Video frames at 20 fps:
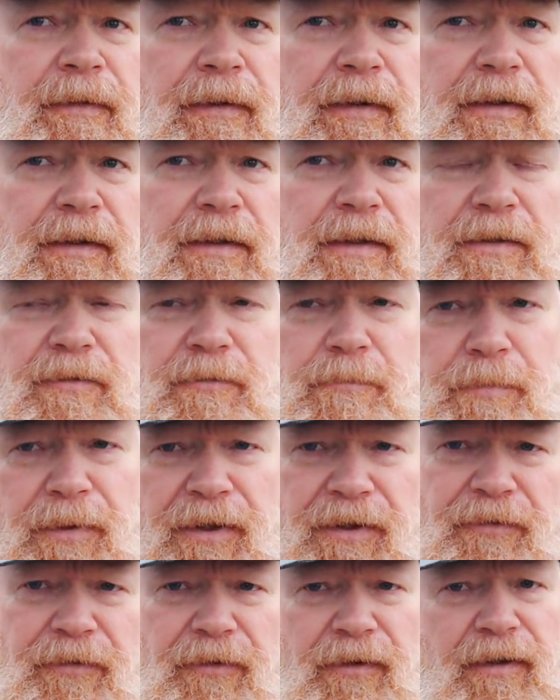It's
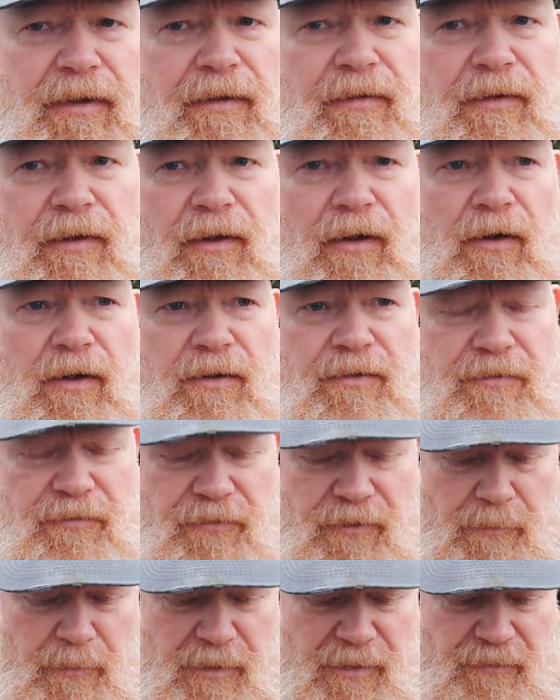better in the larger
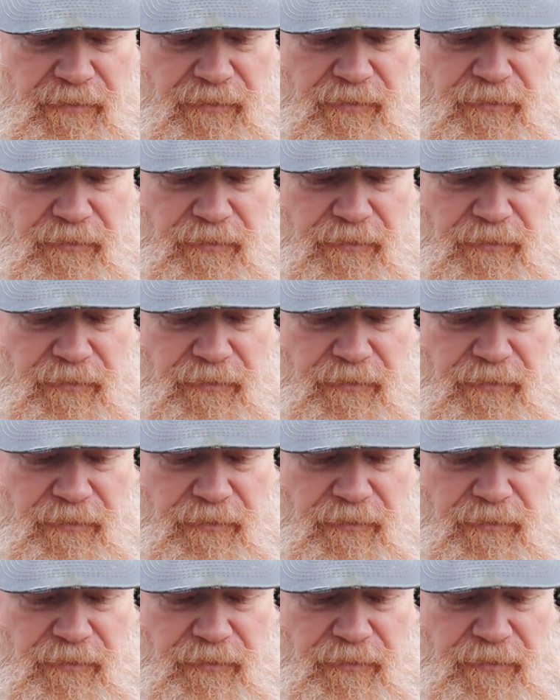siblings.